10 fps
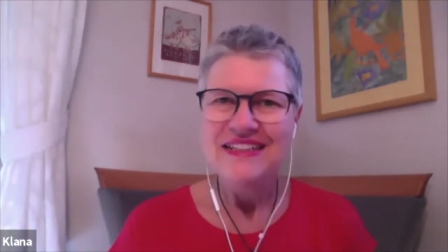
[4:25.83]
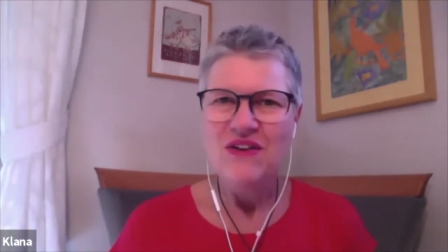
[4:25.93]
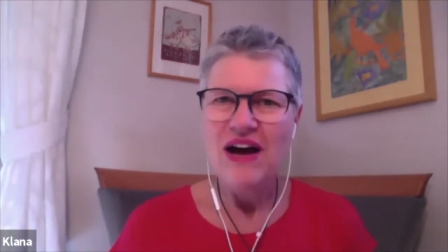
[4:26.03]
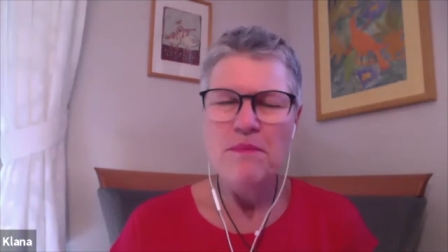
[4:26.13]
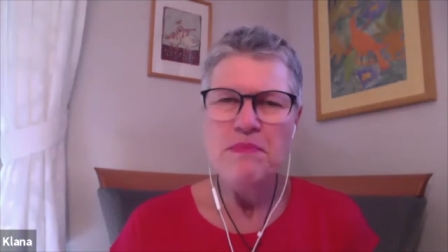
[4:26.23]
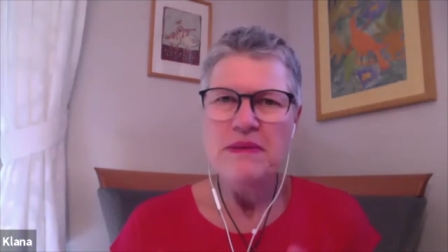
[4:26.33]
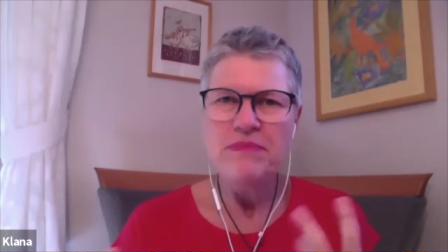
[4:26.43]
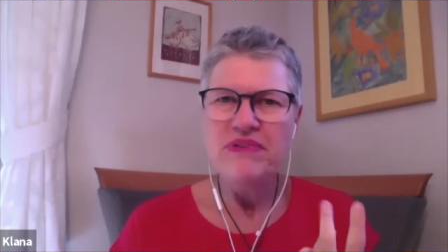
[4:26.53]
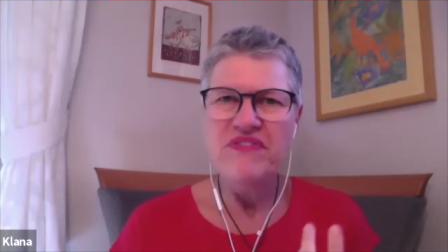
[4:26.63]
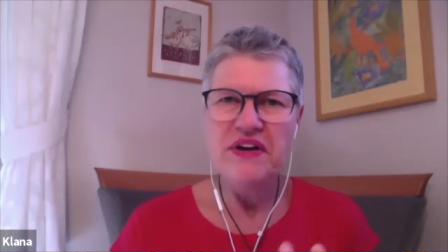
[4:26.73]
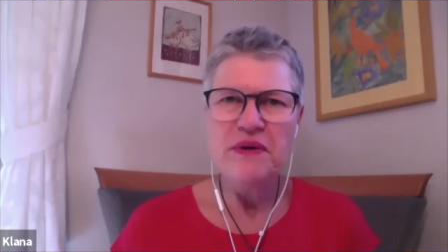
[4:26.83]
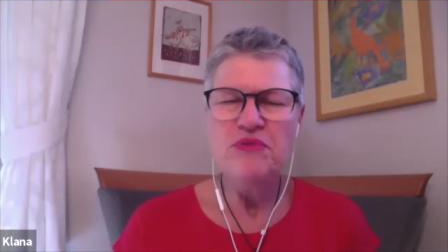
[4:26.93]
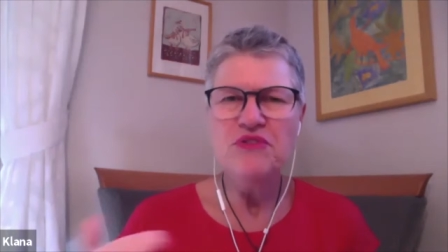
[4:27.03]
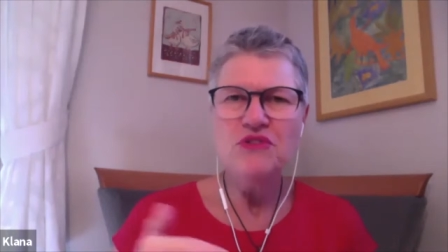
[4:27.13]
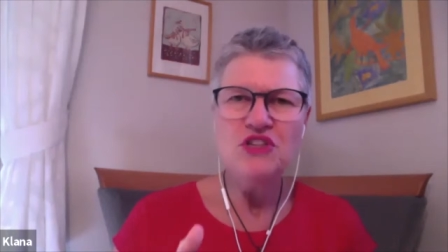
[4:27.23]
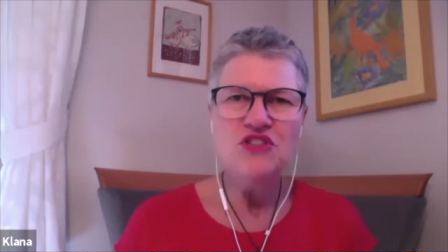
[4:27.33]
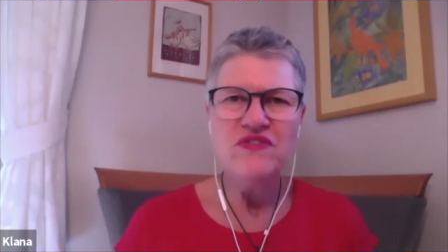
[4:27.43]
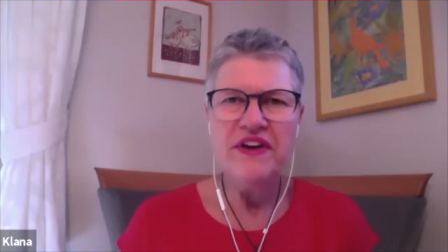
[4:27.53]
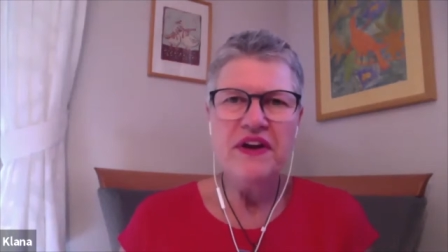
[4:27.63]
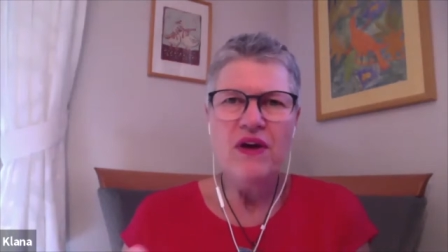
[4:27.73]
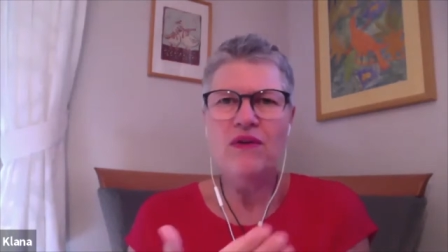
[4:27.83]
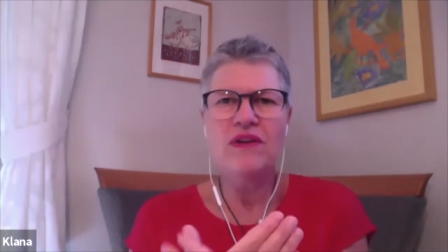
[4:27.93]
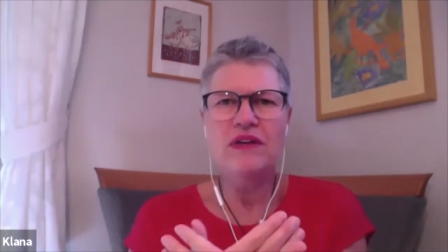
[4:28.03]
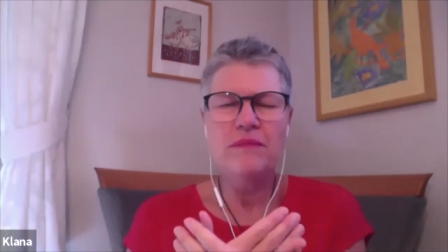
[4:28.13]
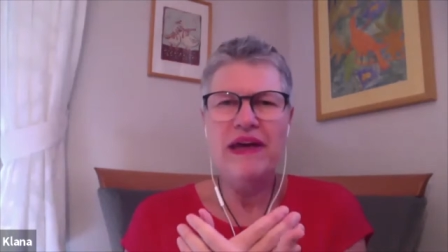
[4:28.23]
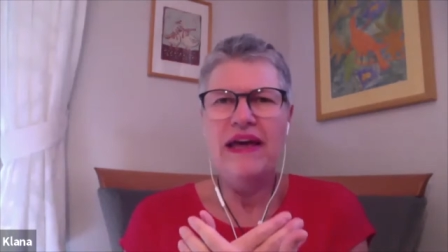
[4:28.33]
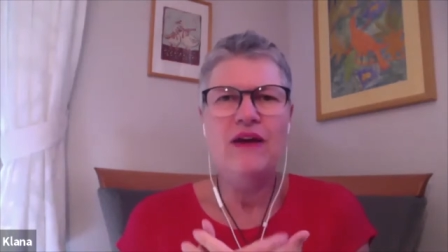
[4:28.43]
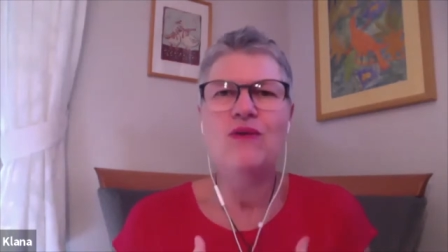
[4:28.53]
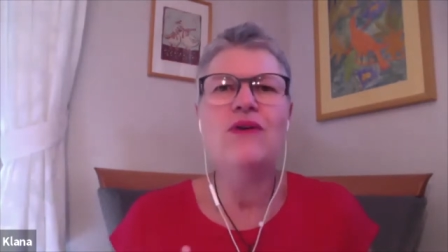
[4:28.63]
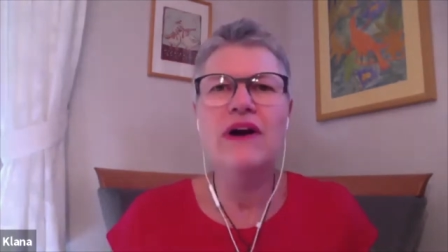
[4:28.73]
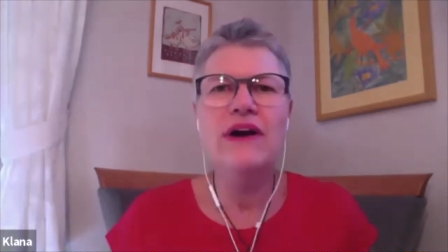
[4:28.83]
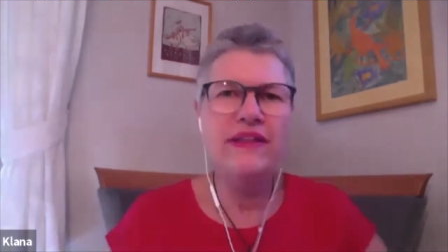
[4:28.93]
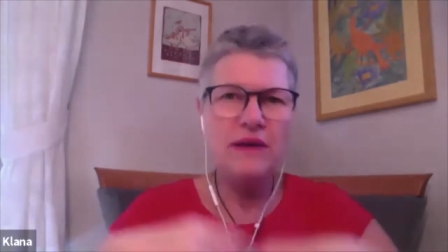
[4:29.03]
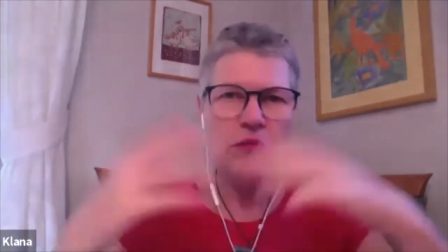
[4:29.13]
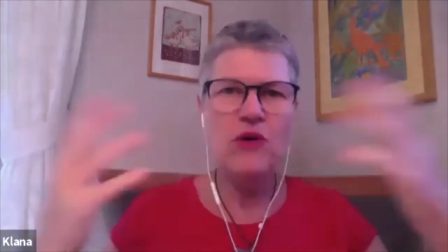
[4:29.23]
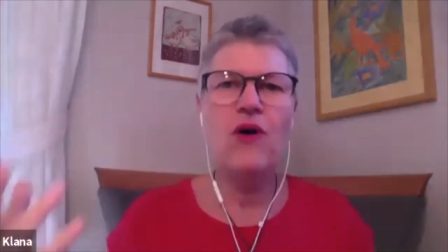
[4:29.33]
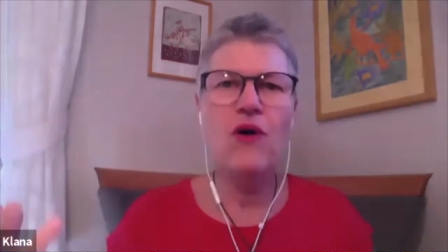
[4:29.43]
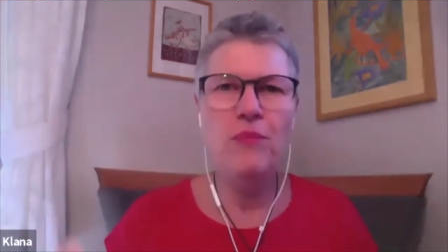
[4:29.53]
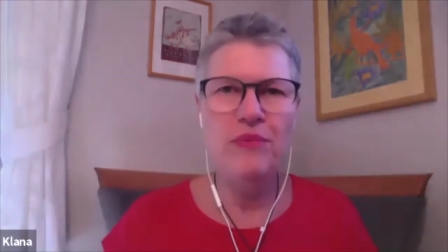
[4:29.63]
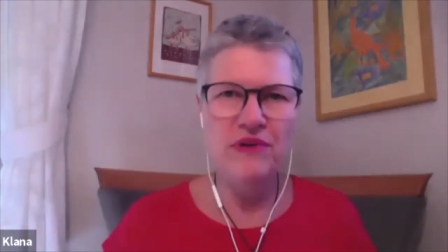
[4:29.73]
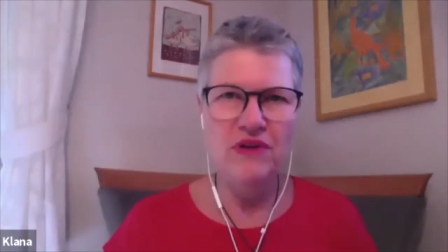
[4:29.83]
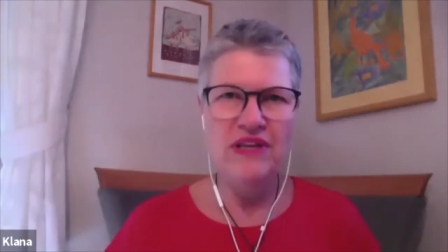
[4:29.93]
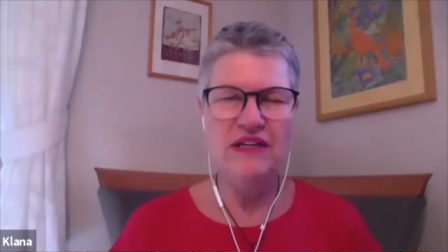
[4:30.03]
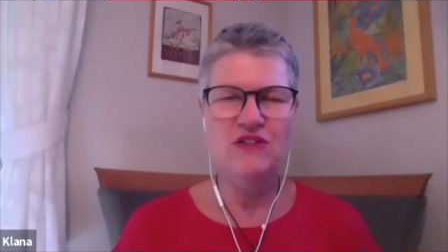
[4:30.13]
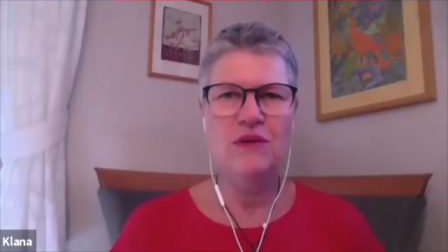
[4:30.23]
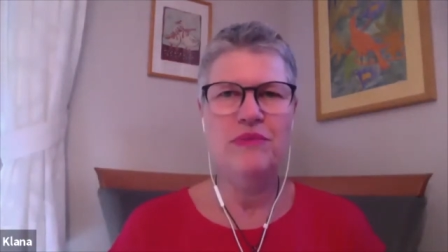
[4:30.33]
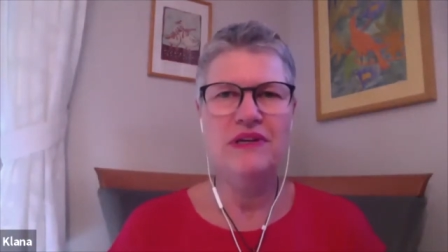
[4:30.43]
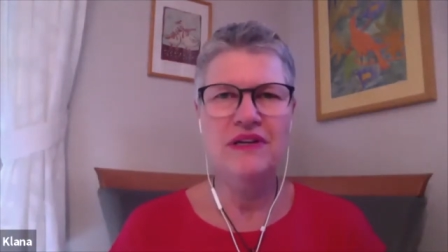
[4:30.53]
So, are people very prudish, very holding back, or are they more open on that topic?